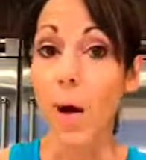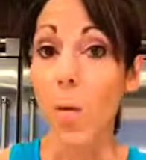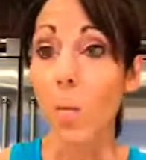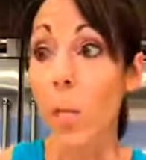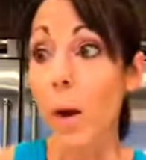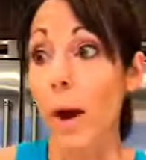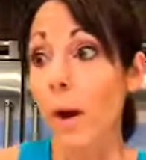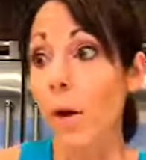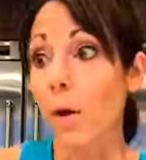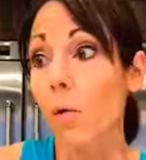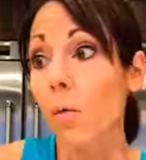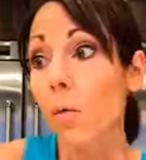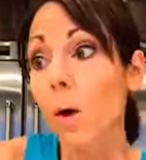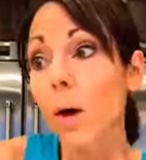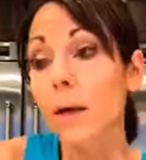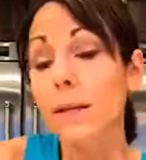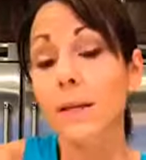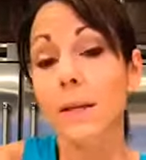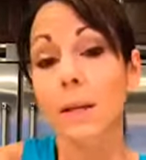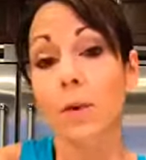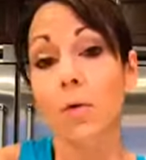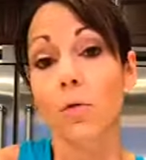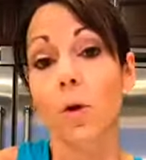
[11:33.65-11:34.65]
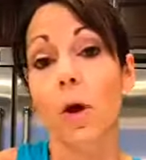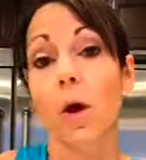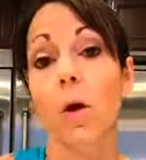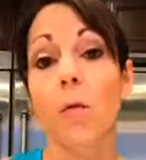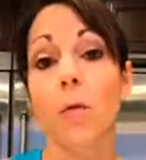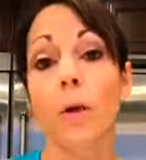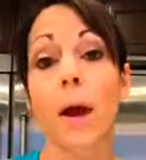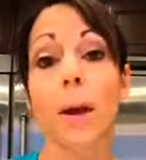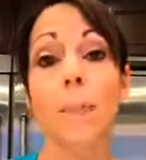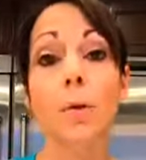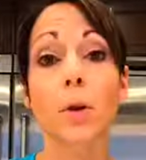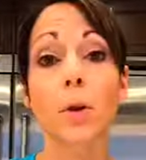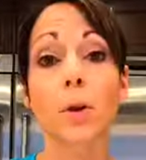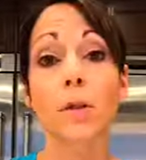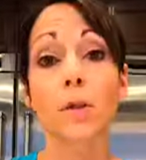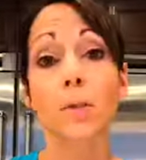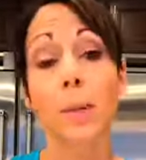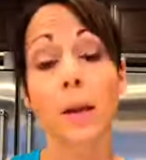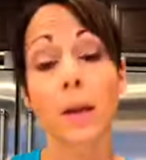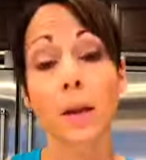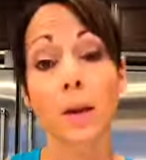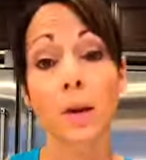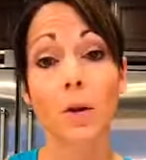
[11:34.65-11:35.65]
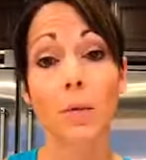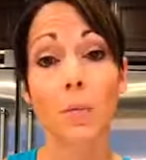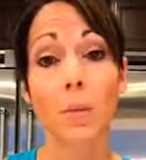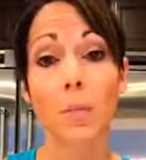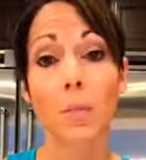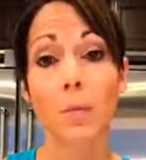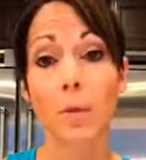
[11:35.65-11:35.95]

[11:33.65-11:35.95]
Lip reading: where was it grown? I'm going to spend a little bit